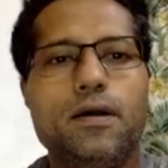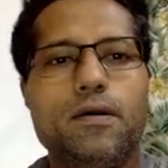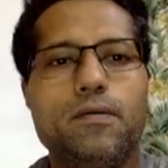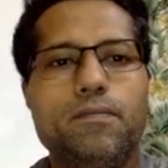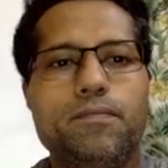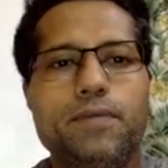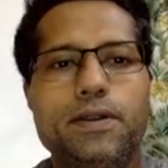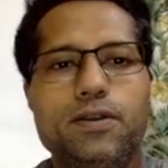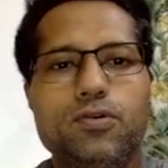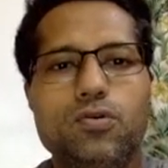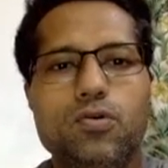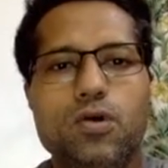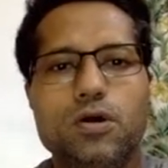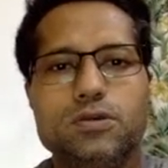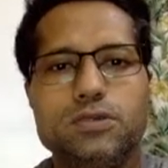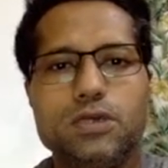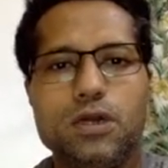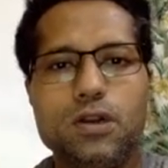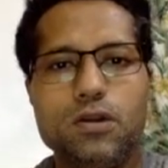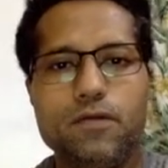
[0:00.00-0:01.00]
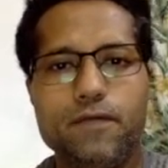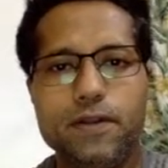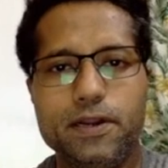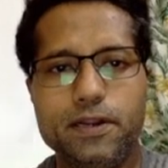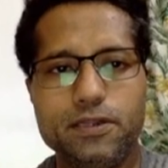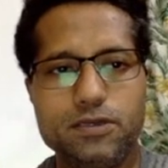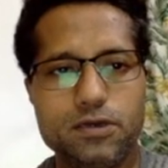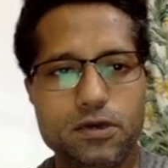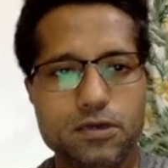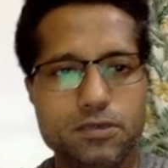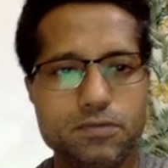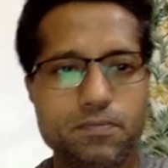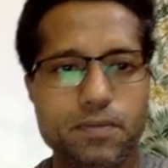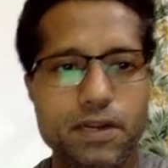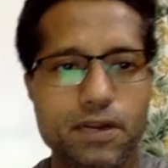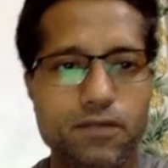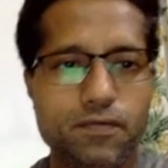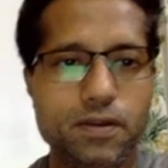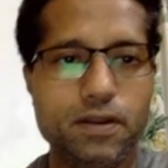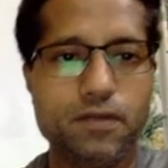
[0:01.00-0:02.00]
Be two consecutive integers
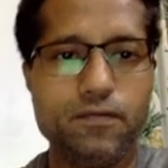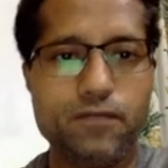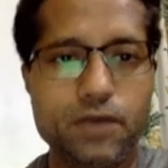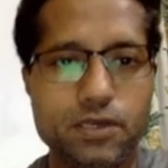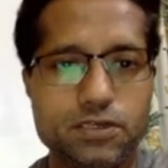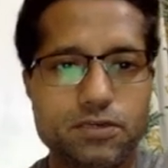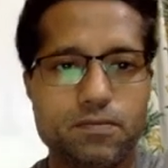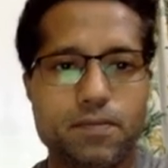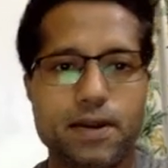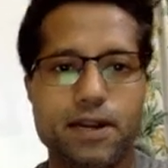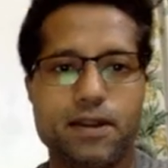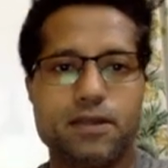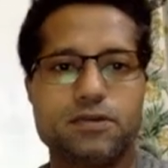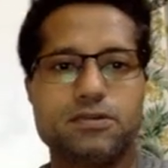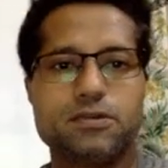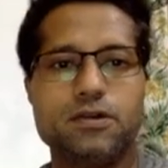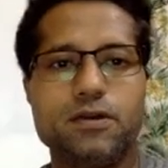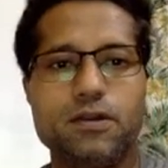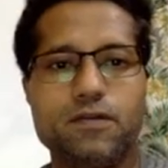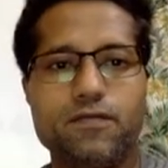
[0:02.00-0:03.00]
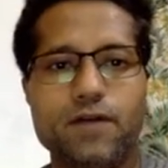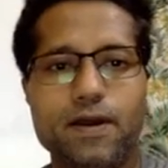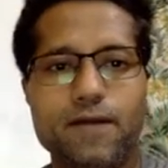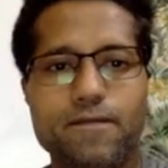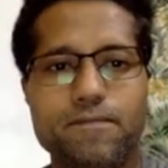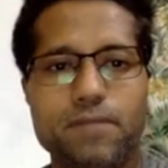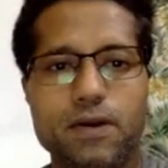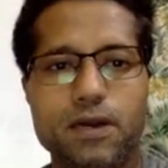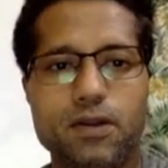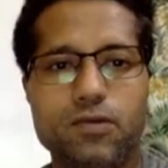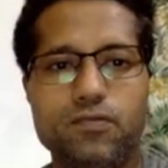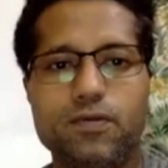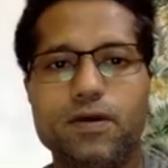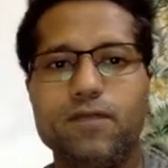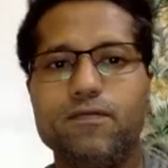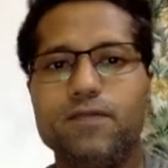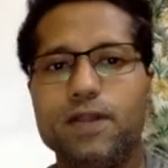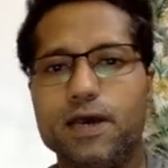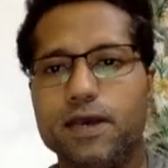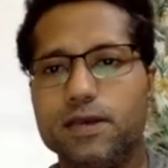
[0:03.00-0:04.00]
between which minus 35 by
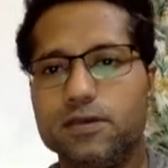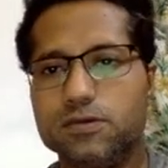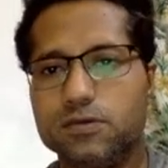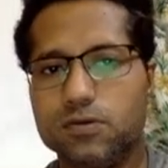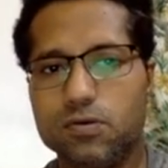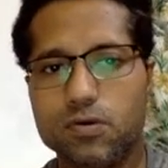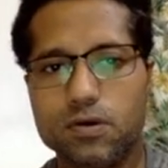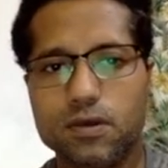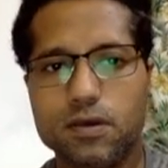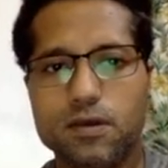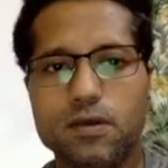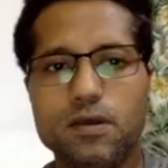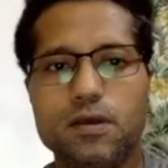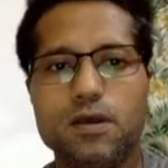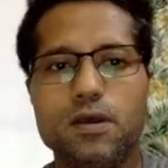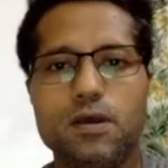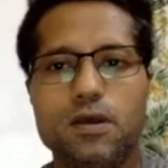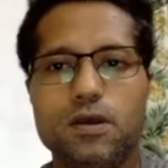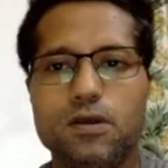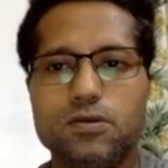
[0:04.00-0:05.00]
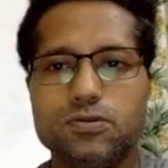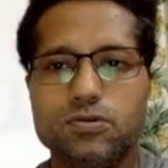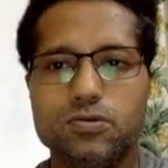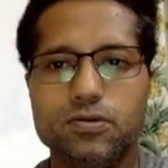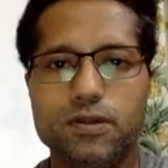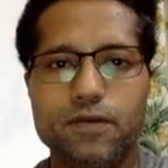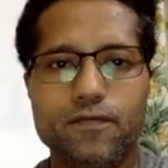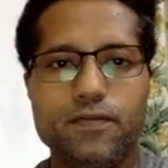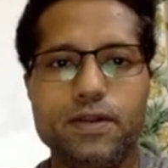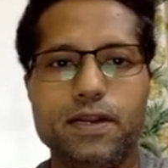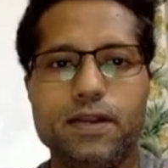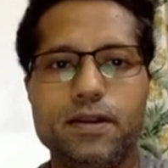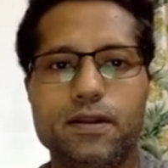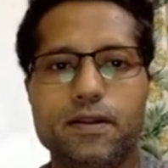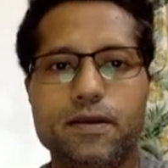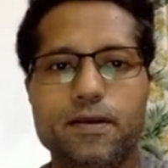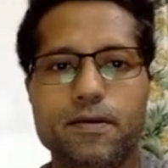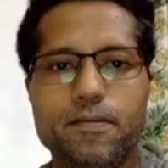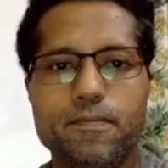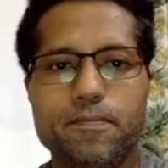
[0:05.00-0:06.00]
12 lies. Okay, so
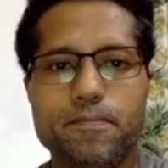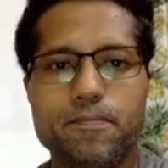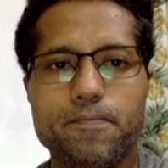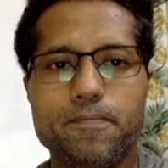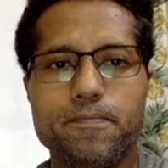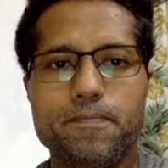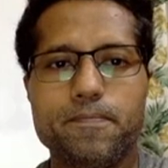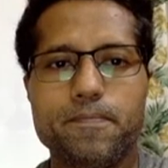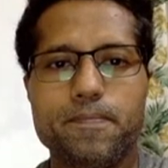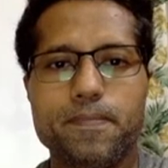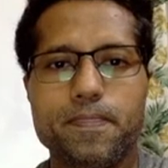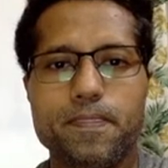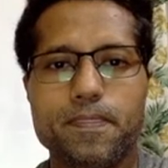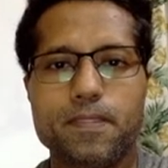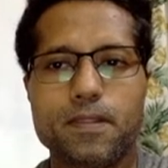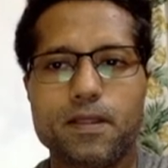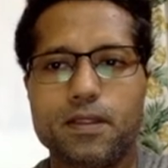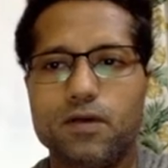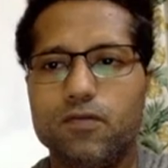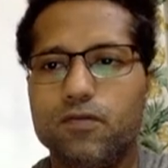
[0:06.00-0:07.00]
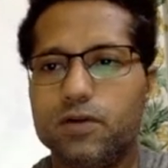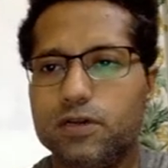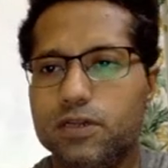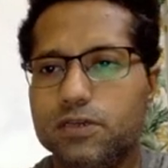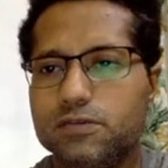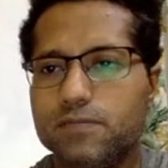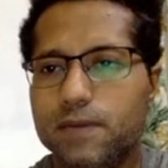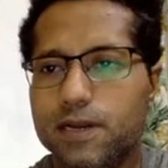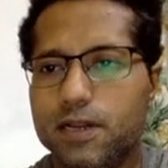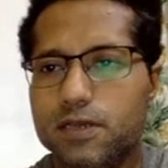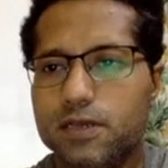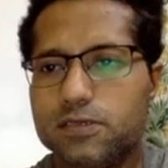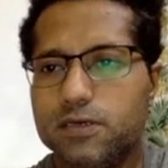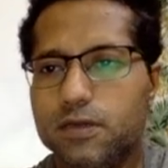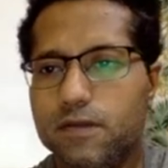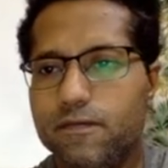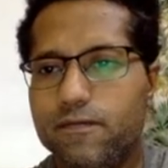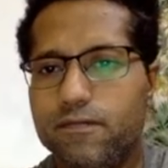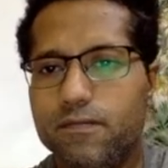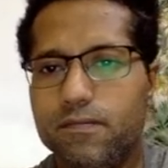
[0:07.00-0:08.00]
definitely now what is minus
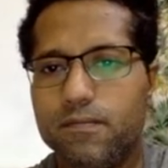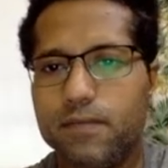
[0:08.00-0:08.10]
35